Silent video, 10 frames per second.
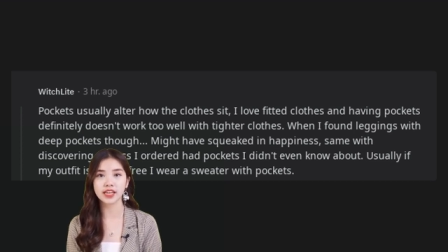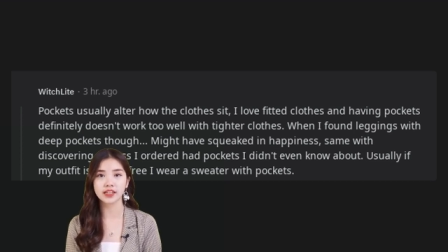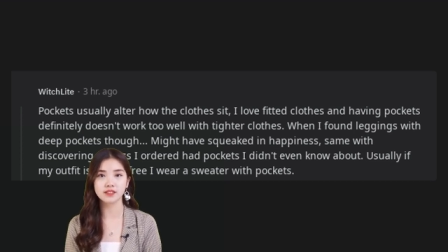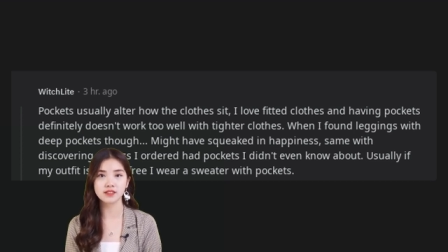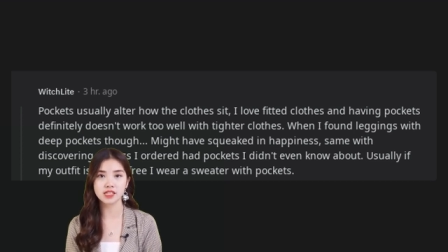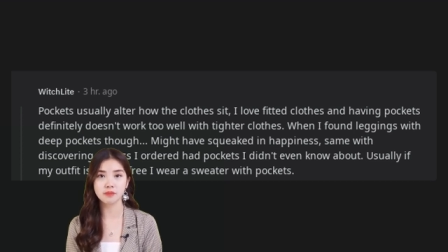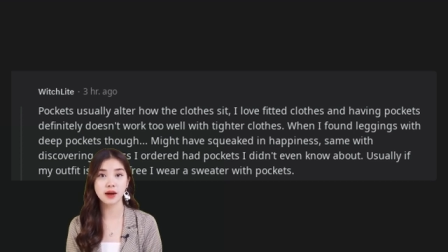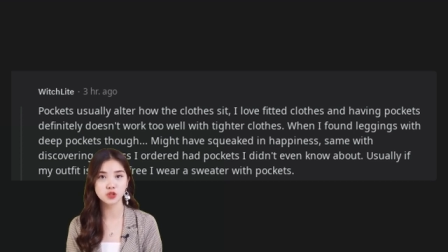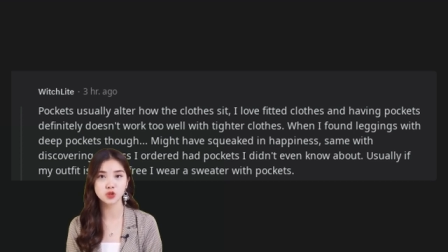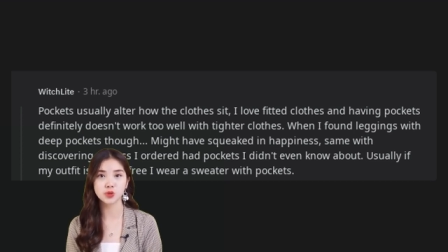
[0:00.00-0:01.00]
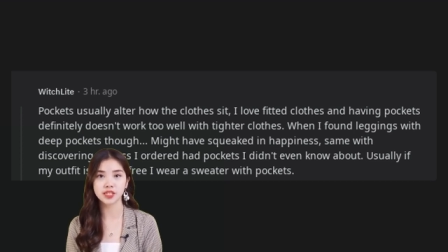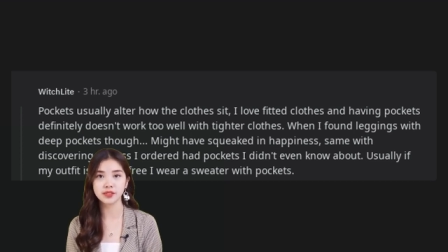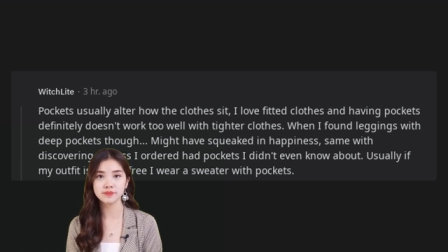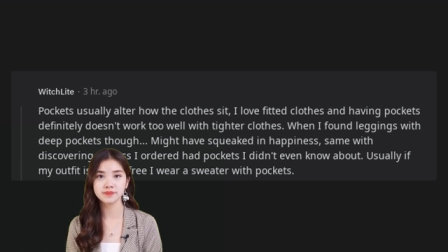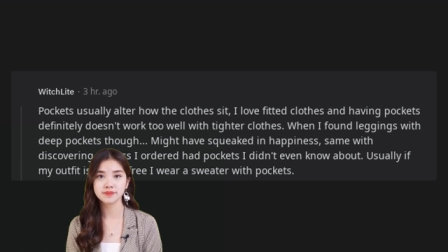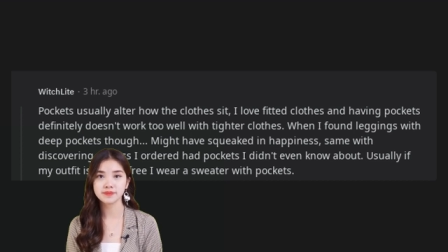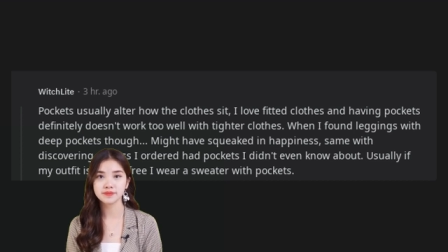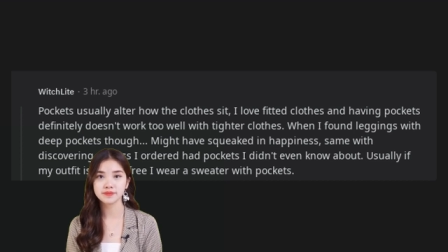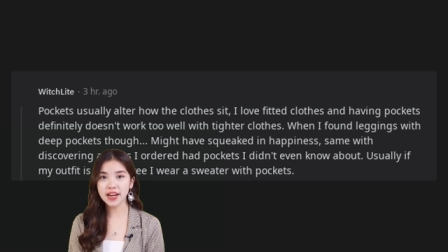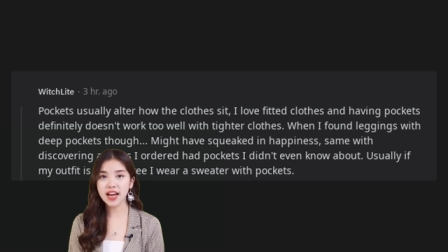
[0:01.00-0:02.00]
Same with discovering a
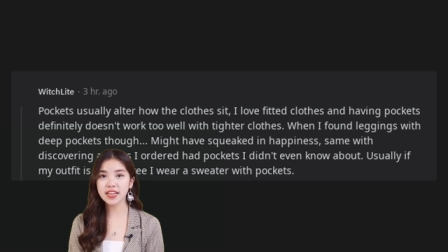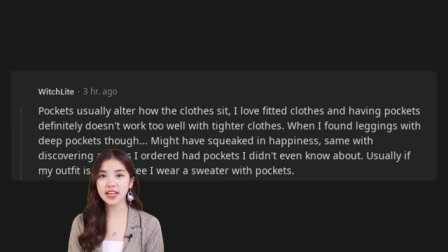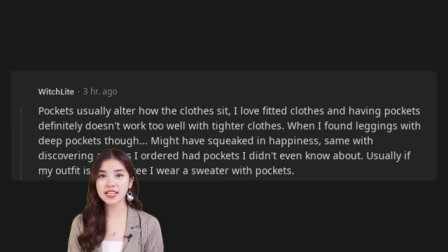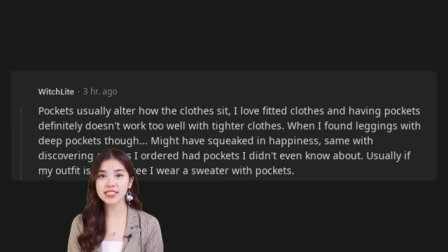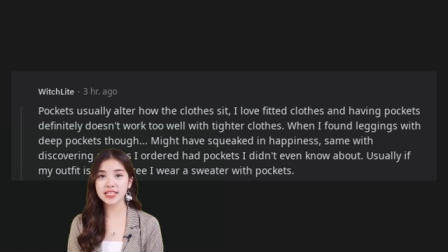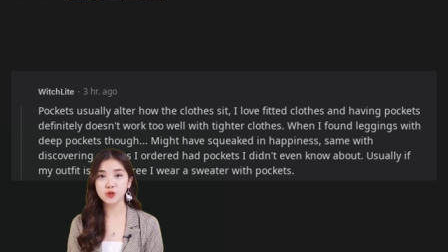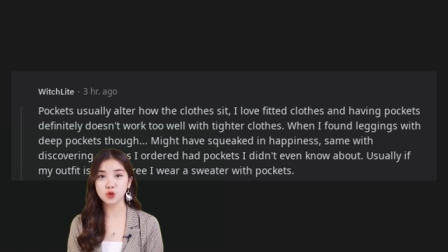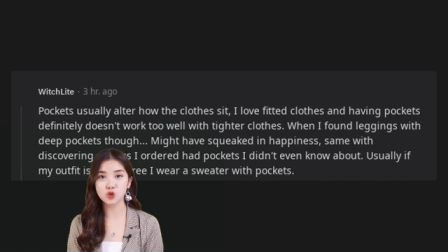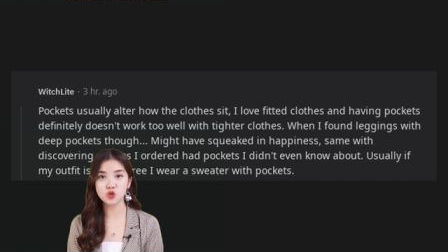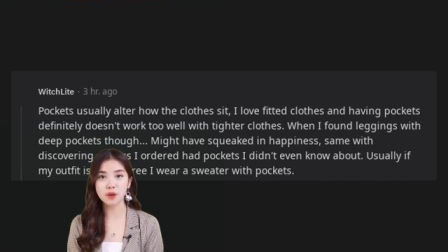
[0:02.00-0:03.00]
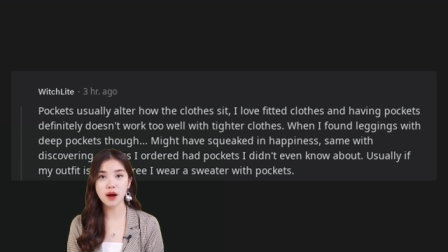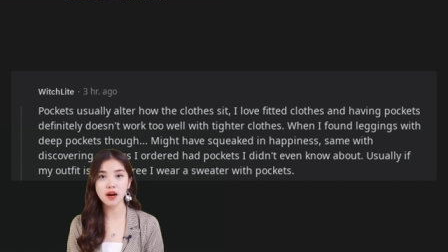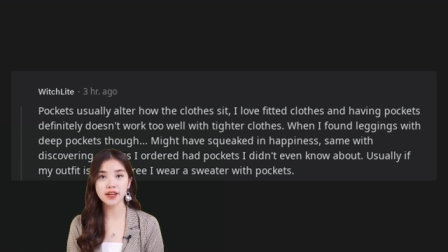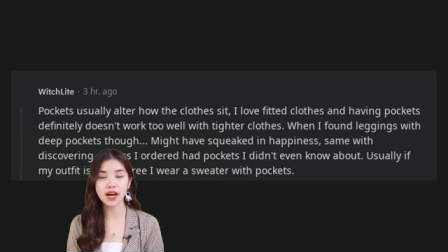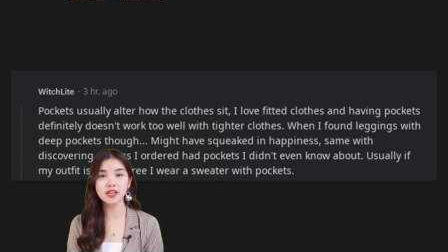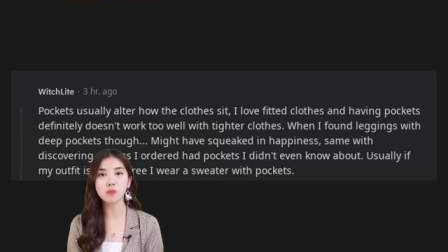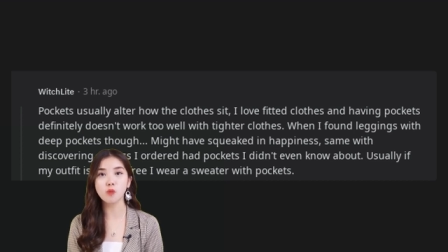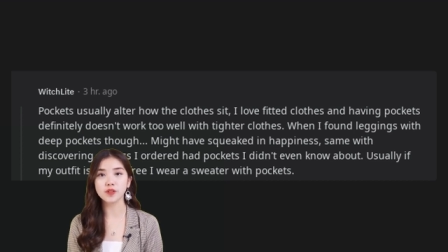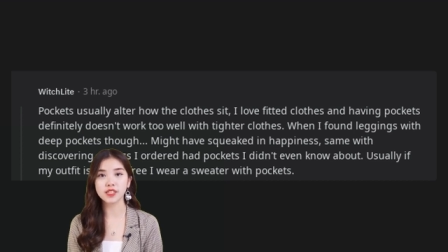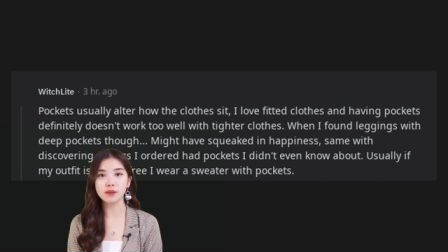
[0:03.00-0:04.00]
dress I ordered had pockets I didn't
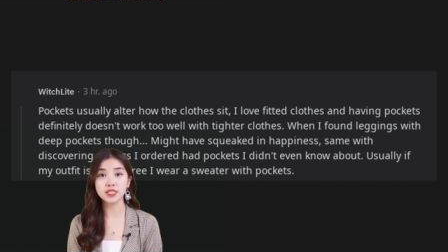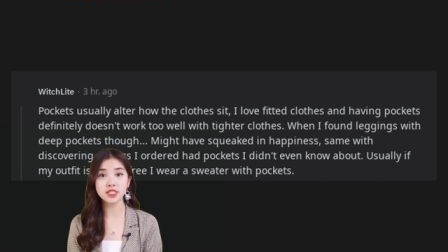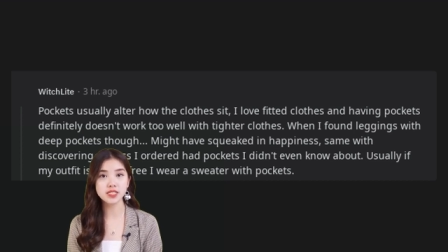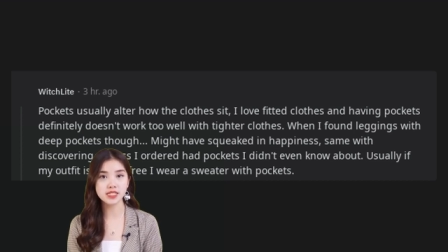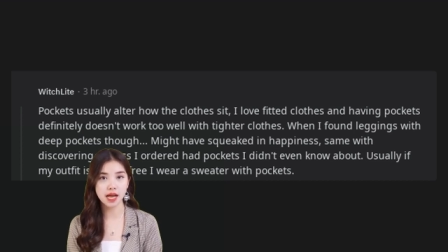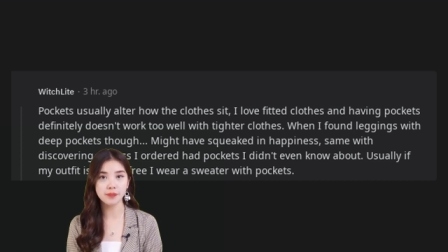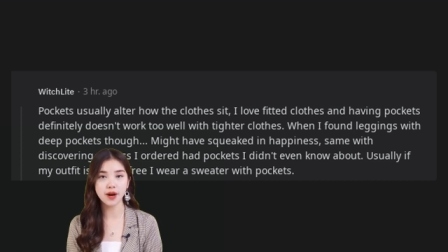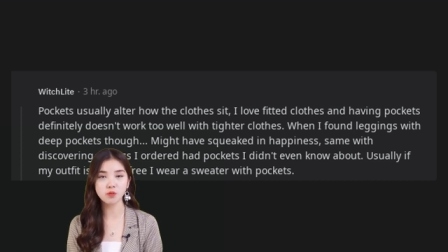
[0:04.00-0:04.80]
even know about.